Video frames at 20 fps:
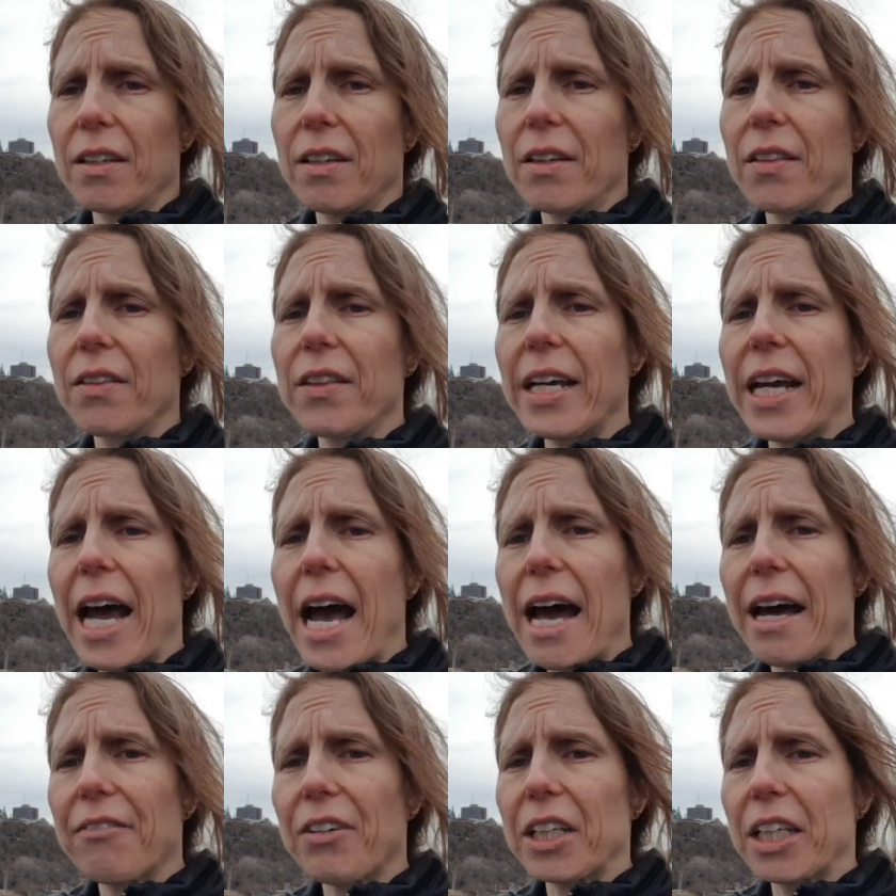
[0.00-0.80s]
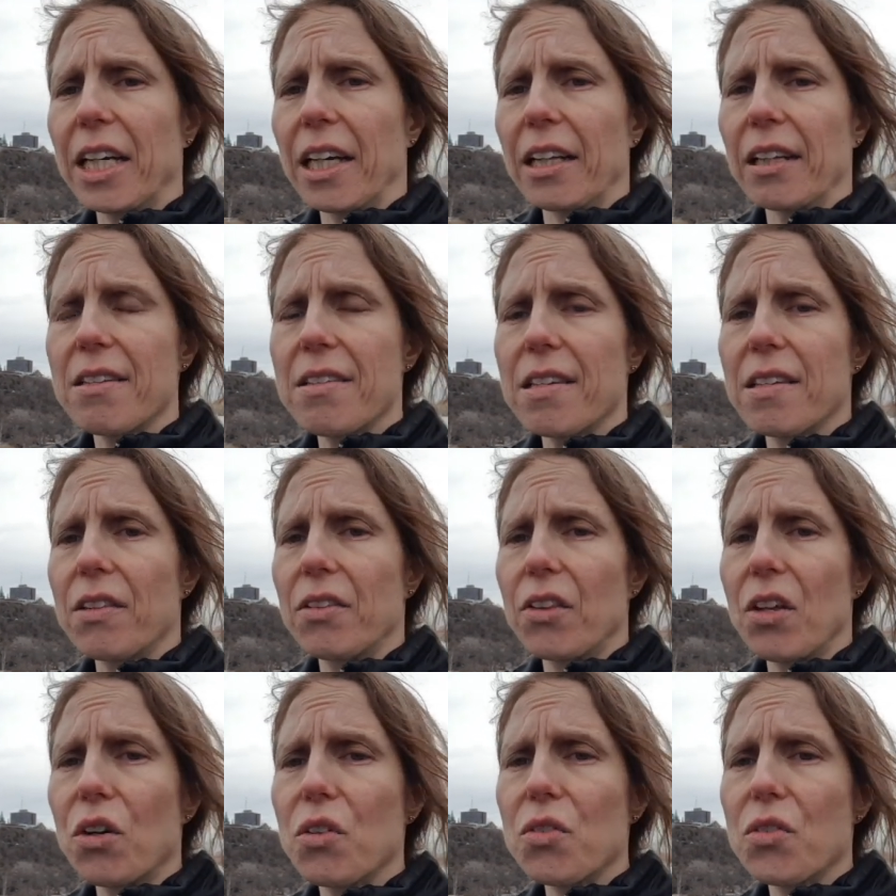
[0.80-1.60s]
the advocates,
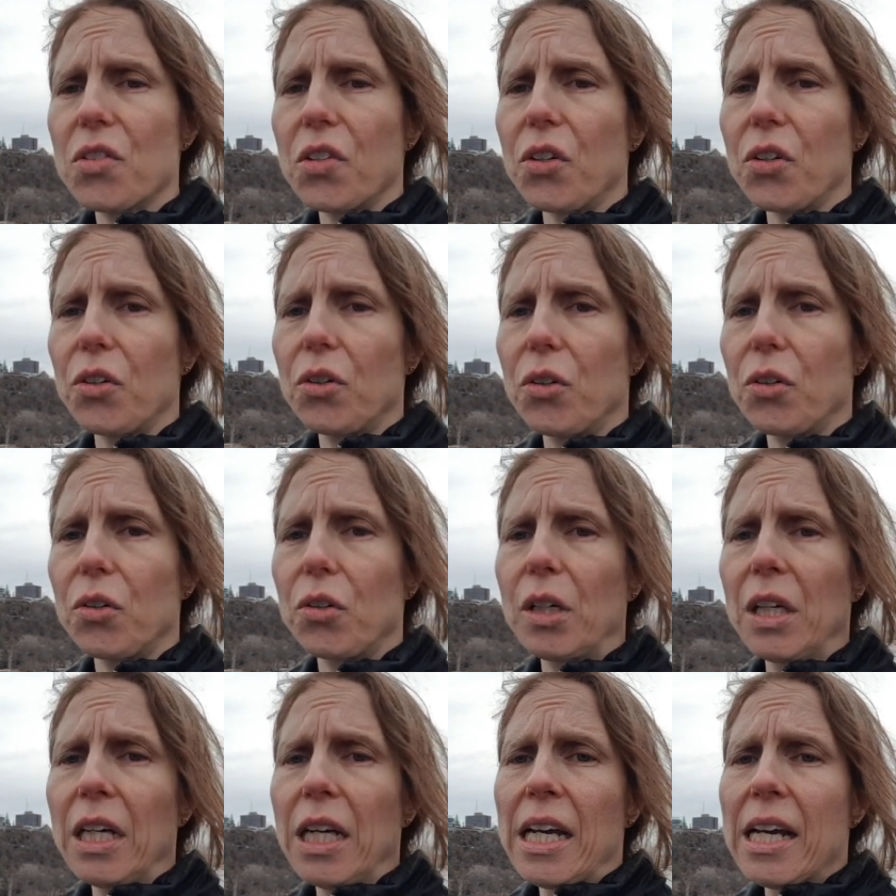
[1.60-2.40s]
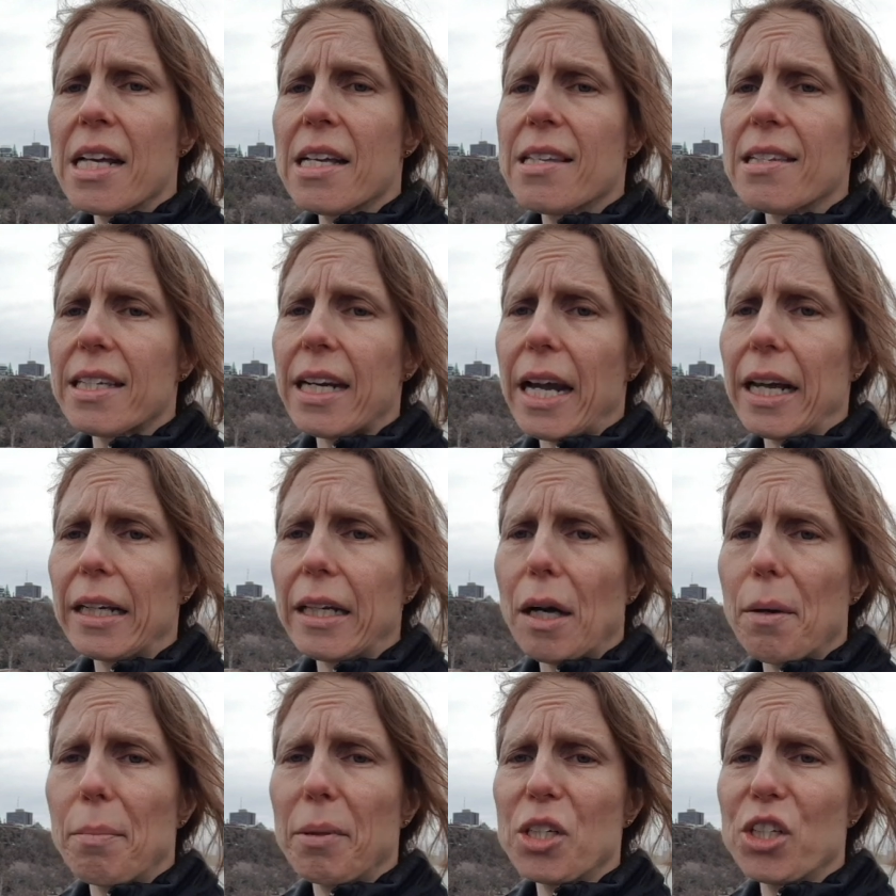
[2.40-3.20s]
those who stand
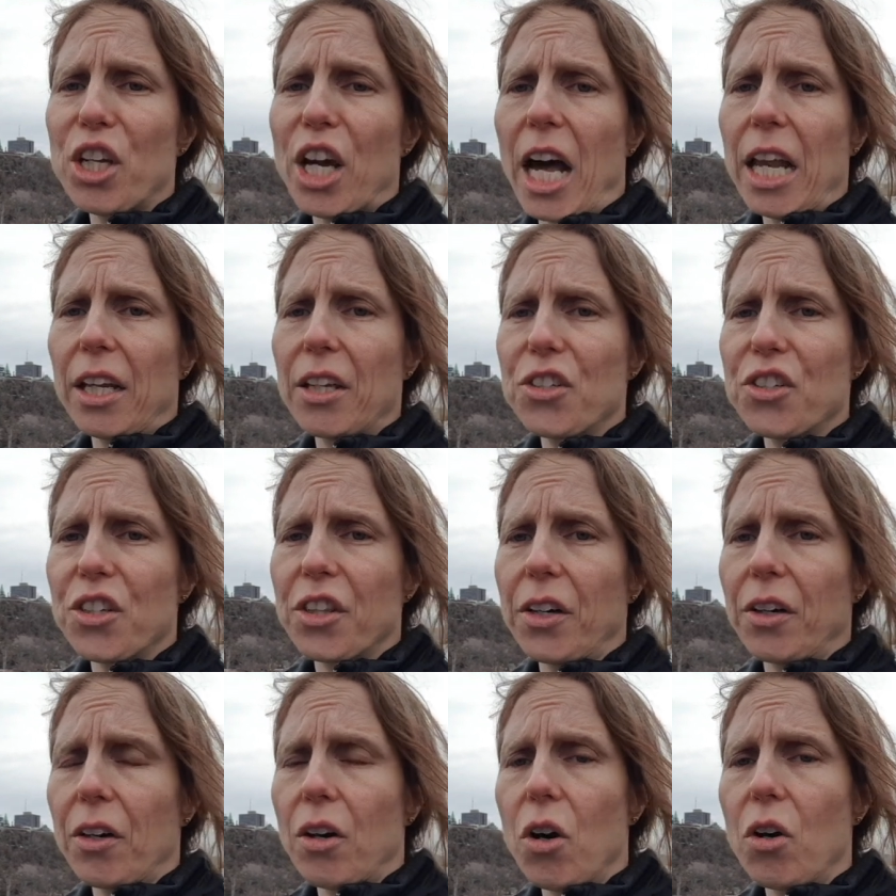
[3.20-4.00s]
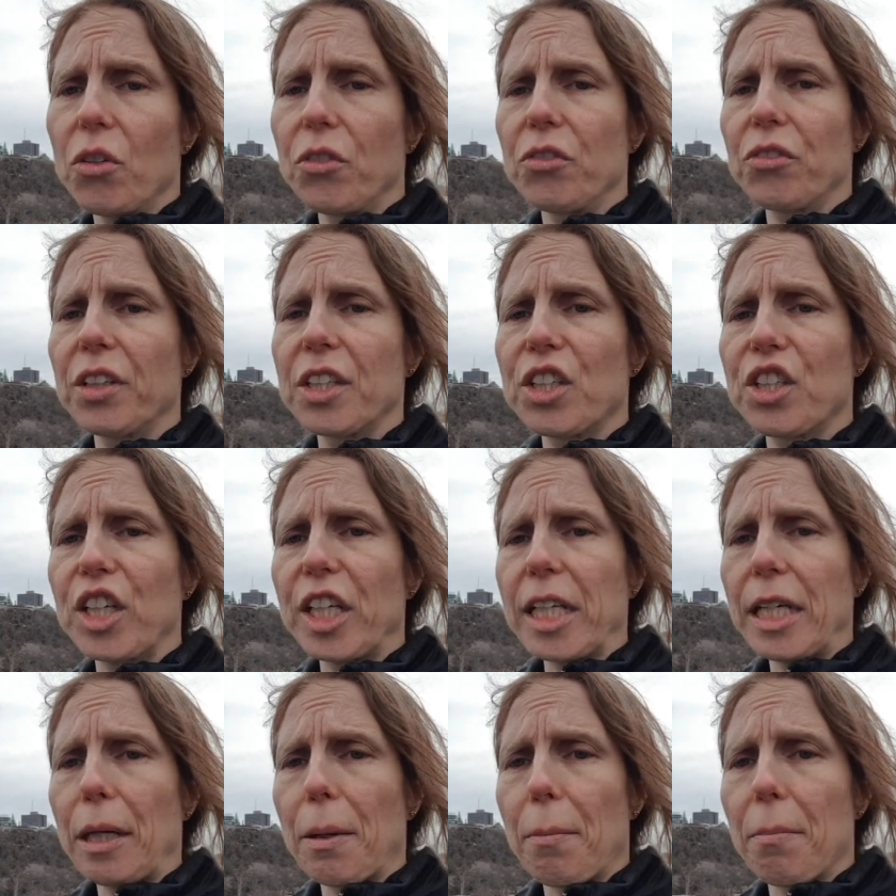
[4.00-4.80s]
up and challenge their own
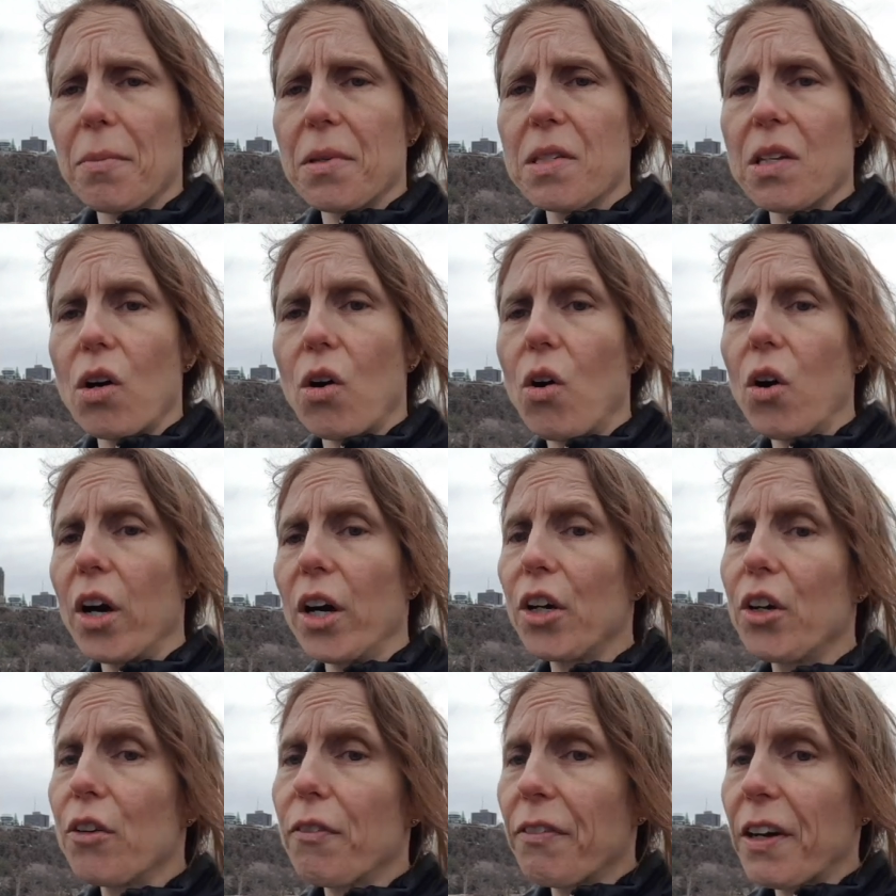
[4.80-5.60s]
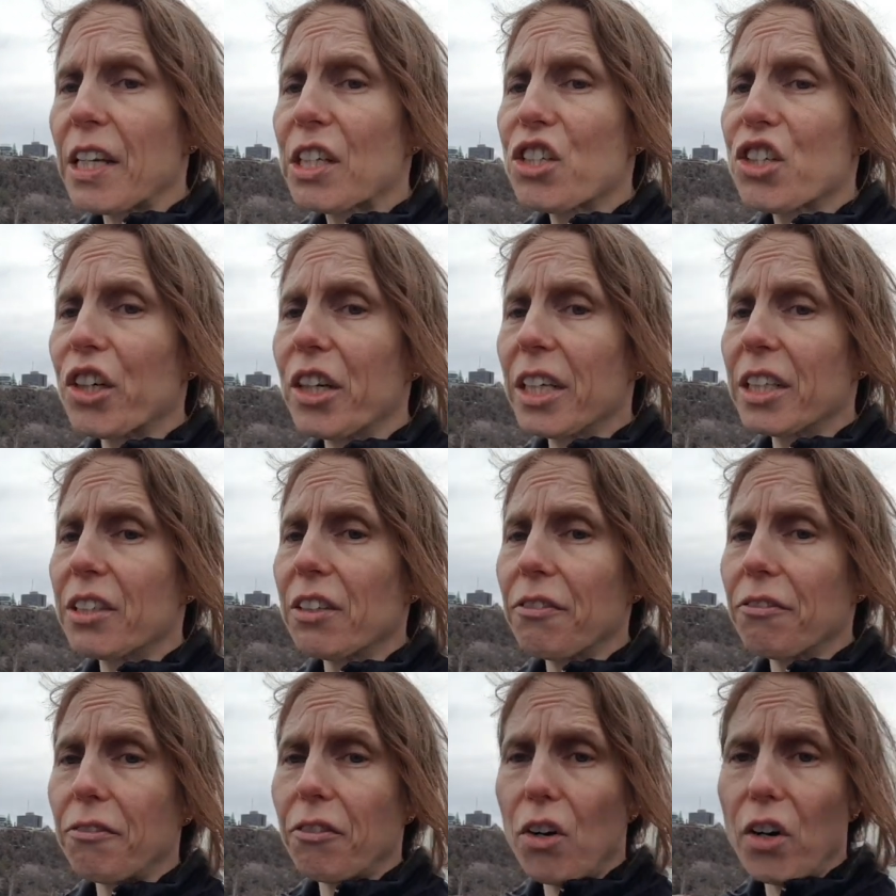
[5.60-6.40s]
regimes or who venture
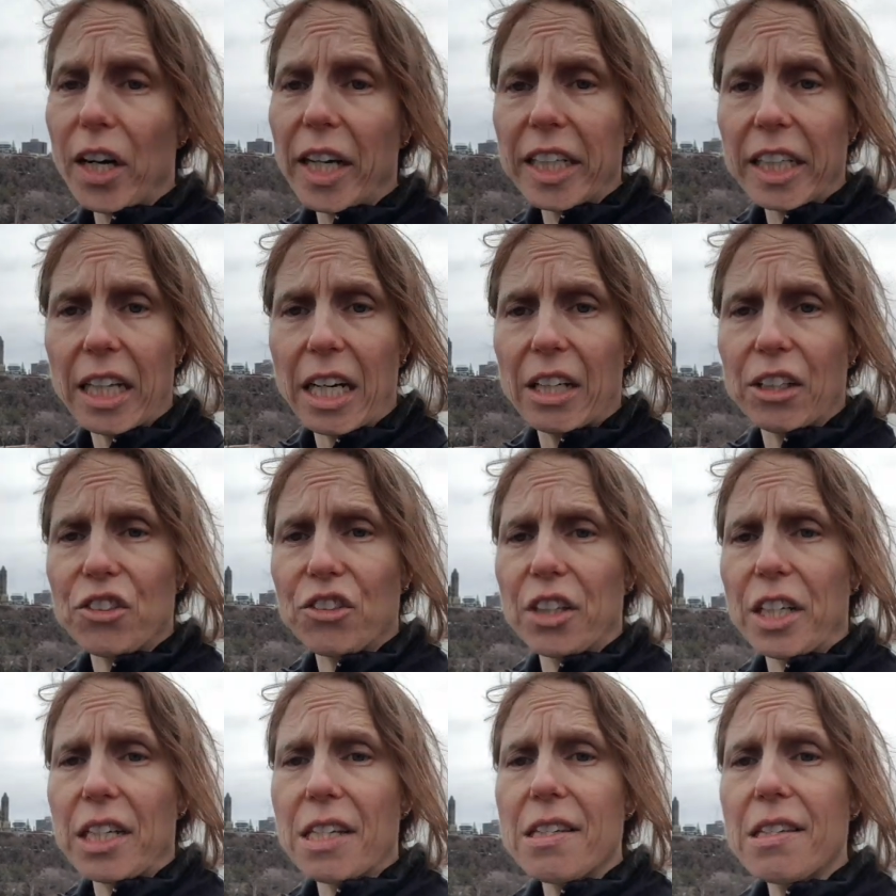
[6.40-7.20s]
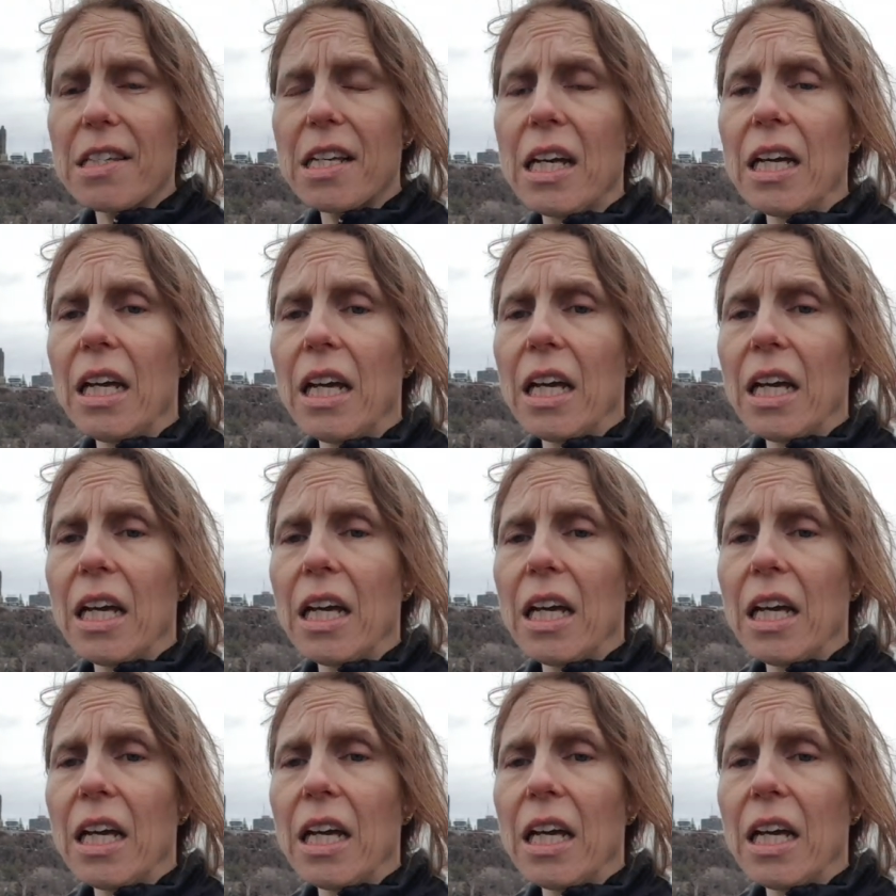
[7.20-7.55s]
into foreign countries,